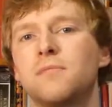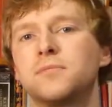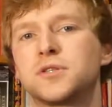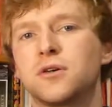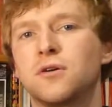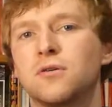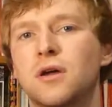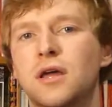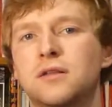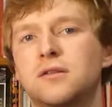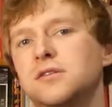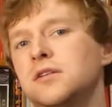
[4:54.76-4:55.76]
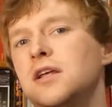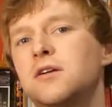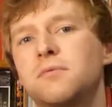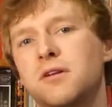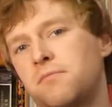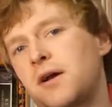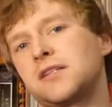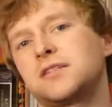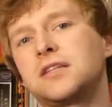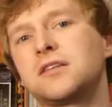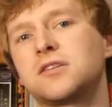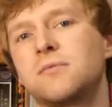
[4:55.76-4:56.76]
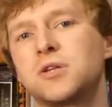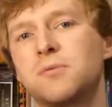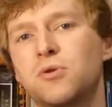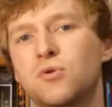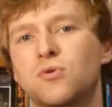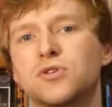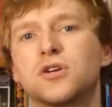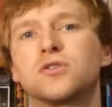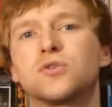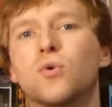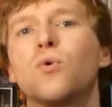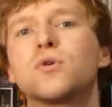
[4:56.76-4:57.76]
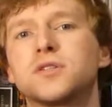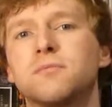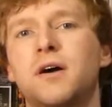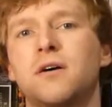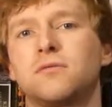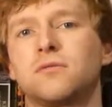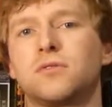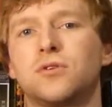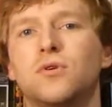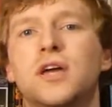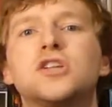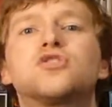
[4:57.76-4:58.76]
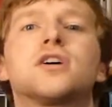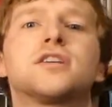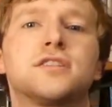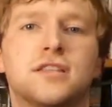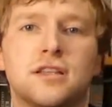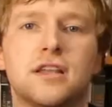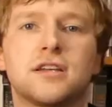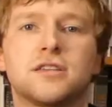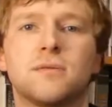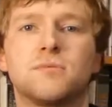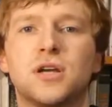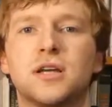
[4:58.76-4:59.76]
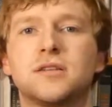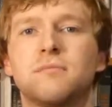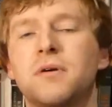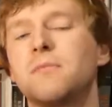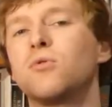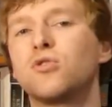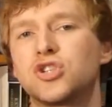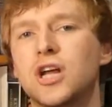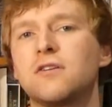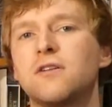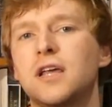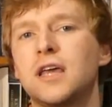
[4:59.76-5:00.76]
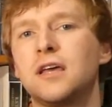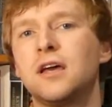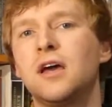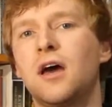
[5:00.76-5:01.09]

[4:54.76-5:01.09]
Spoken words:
So it does a little bit of practicing the subject, but also talks about your interests in that subject a bit more generally.